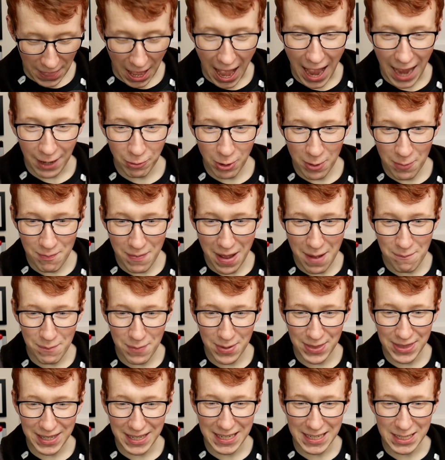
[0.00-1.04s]
I
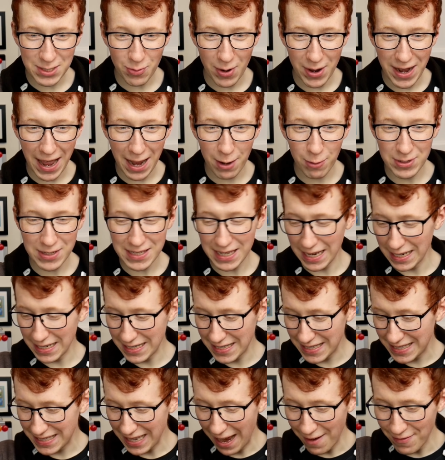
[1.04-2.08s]
remember these when I was like
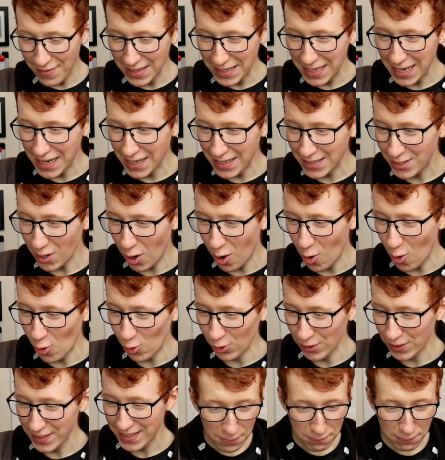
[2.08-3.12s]
seven years
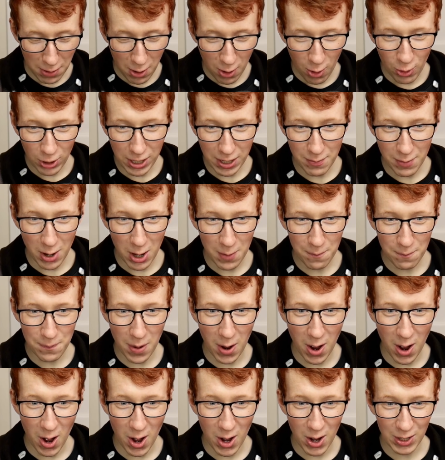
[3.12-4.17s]
old. Pokemon
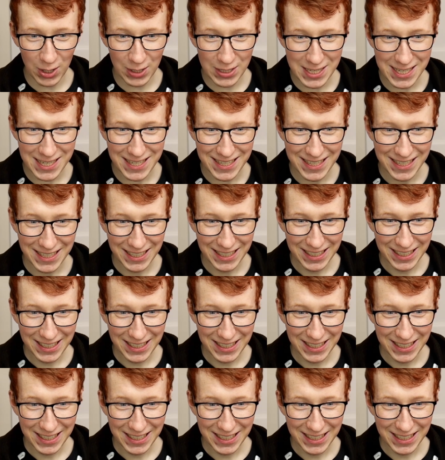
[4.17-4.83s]
Pogs.